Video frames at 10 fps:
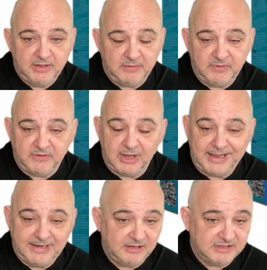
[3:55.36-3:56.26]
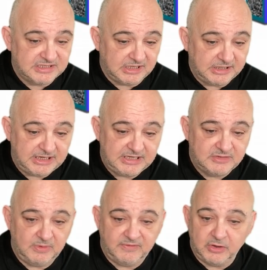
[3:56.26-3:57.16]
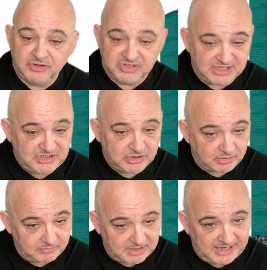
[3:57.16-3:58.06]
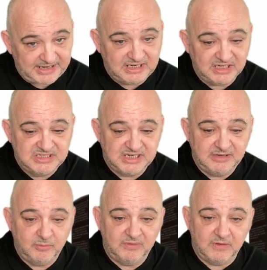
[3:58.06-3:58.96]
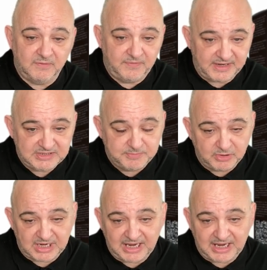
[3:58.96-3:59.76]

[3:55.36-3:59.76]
Then we've got endless leads, we've got digital marketing, we've got Facebook